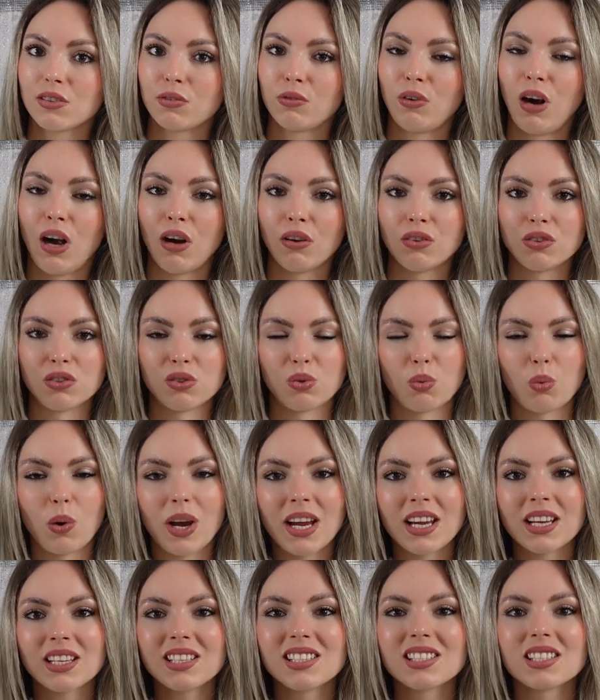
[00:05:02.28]
around the
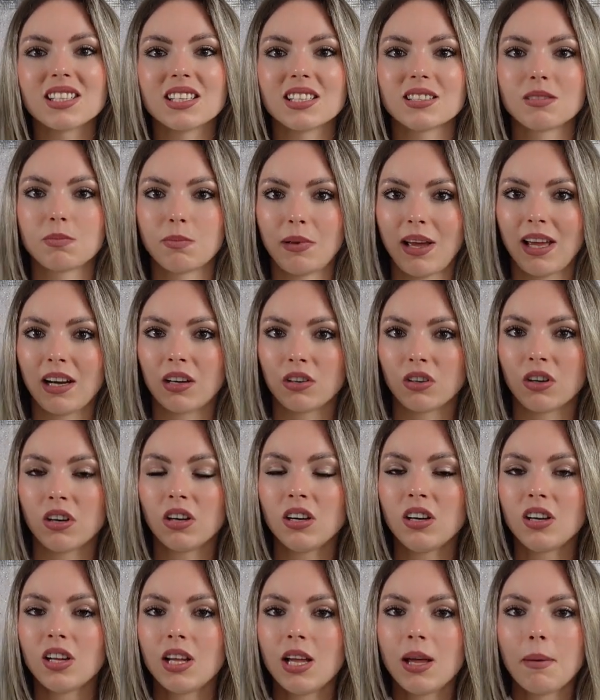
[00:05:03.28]
waist is
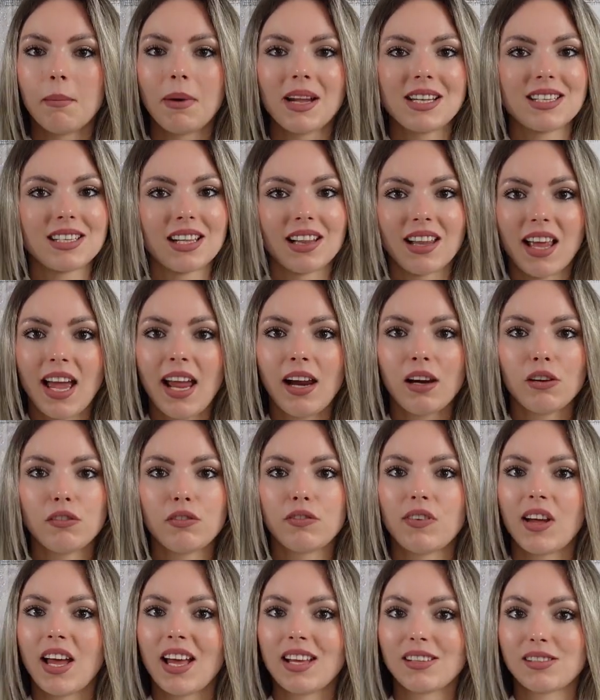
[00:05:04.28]
better, but the
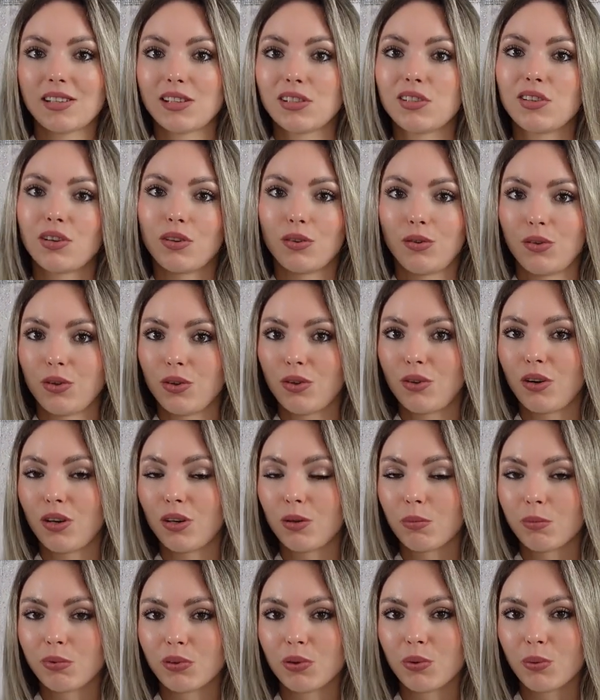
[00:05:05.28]
length, as I told you on the
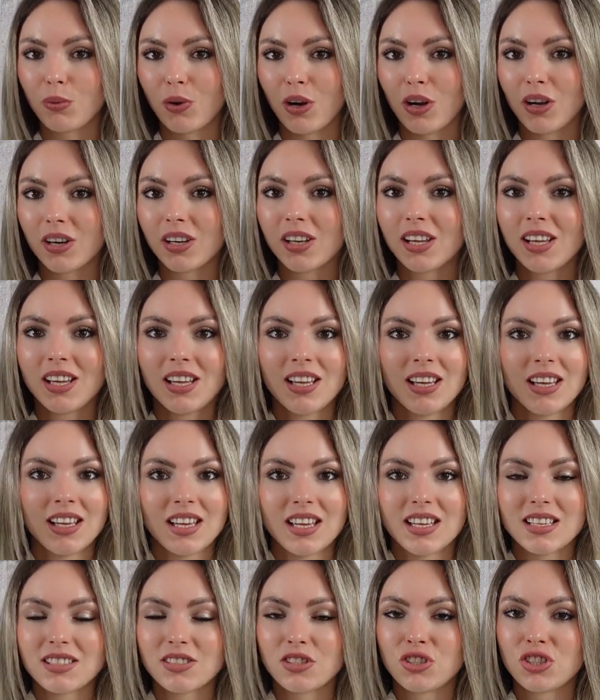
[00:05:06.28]
blue one,
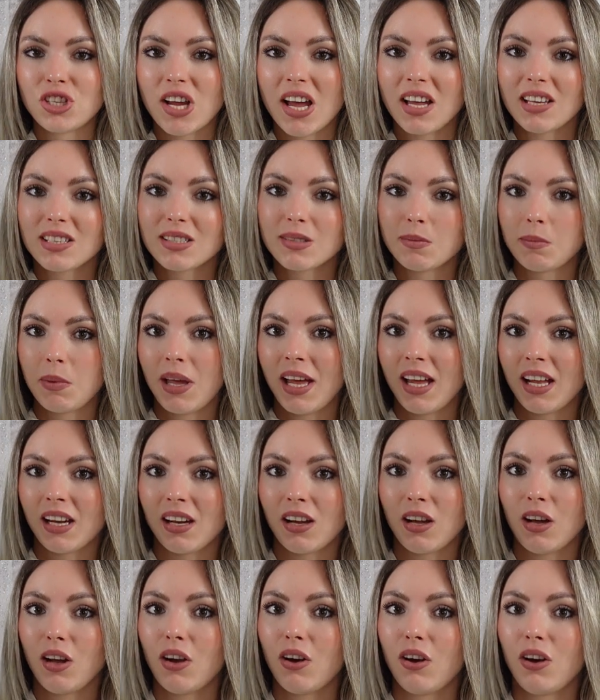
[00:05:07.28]
is just
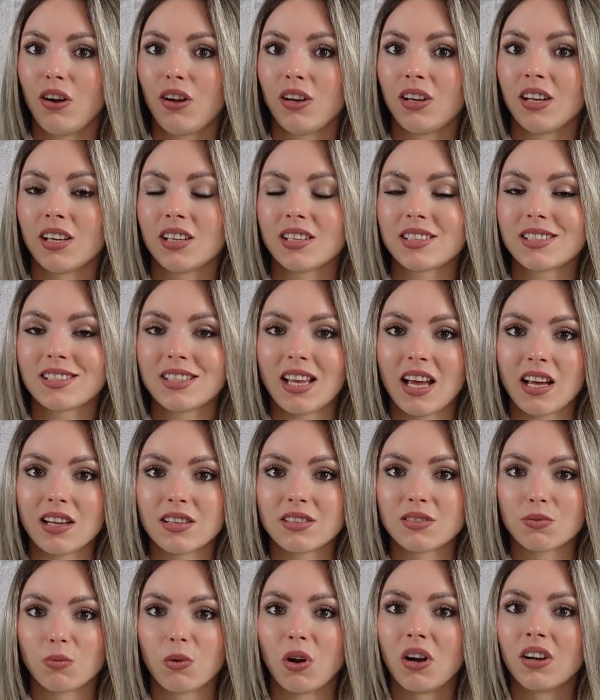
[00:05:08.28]
better on a
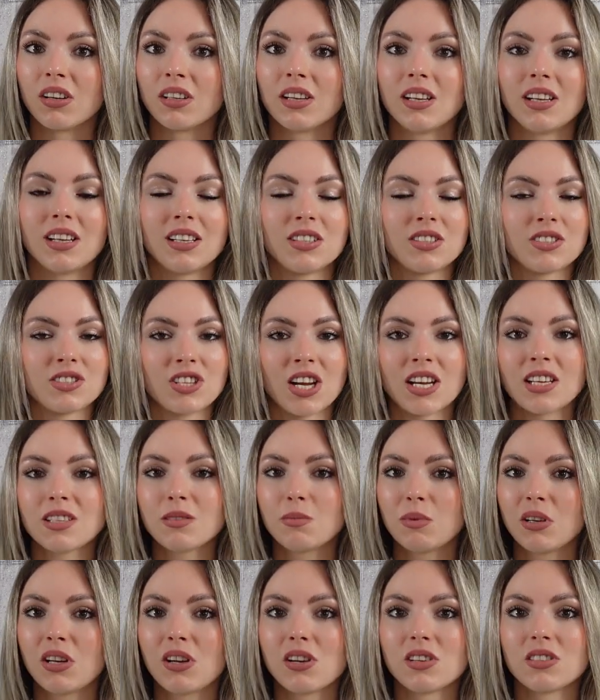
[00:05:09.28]
size 1 just
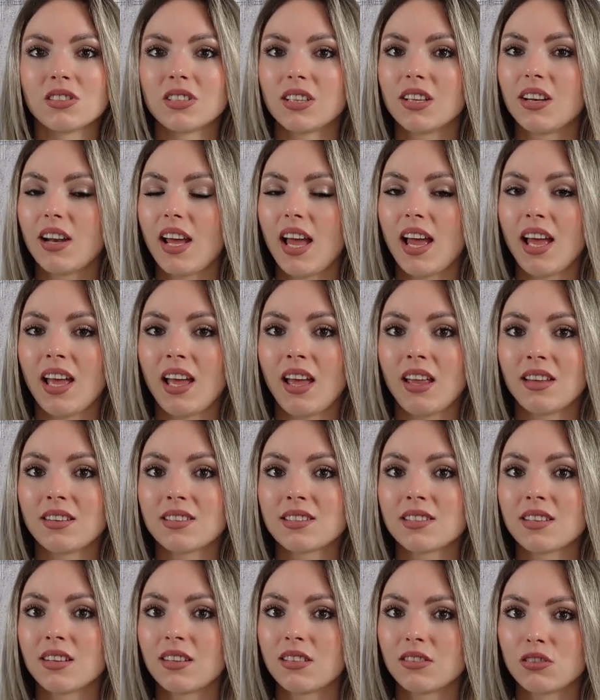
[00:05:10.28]
because it
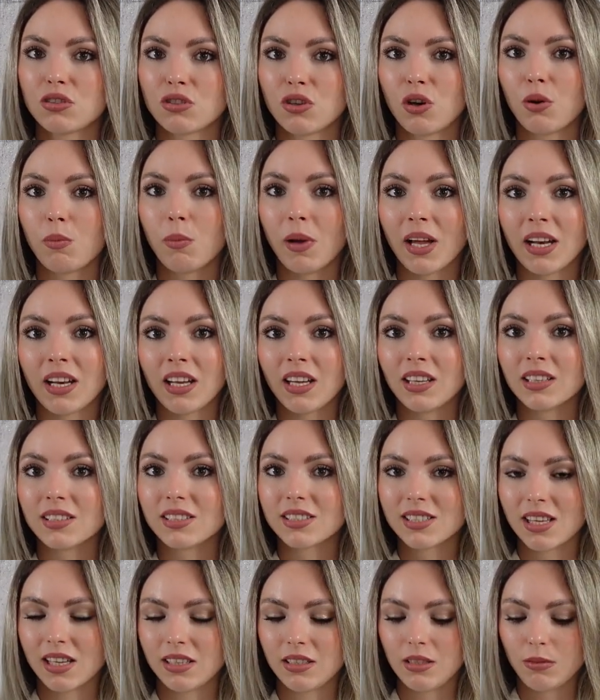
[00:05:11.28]
adds so many
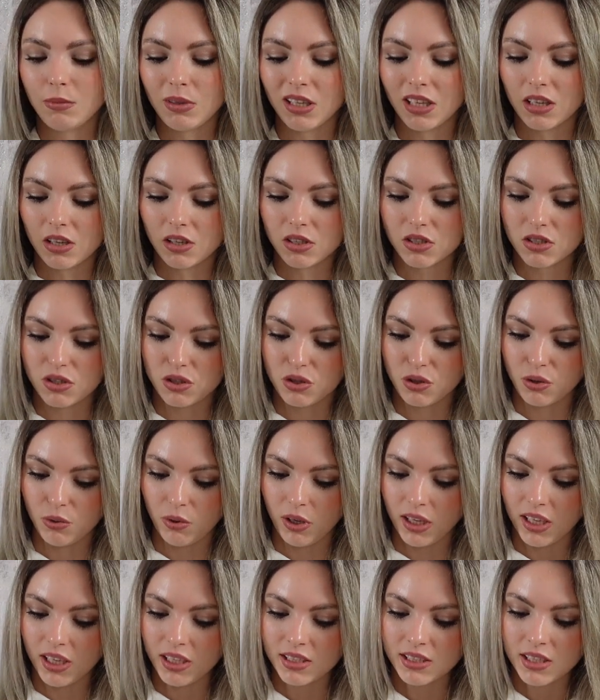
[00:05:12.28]
centimeters to
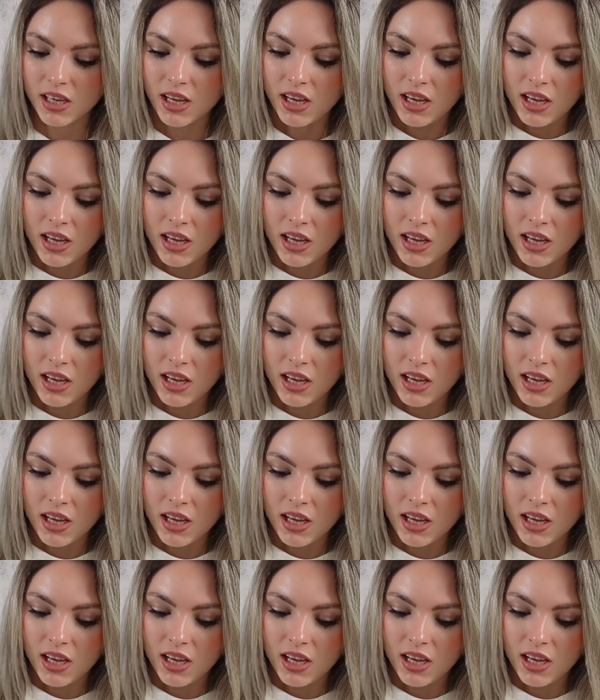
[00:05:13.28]
it.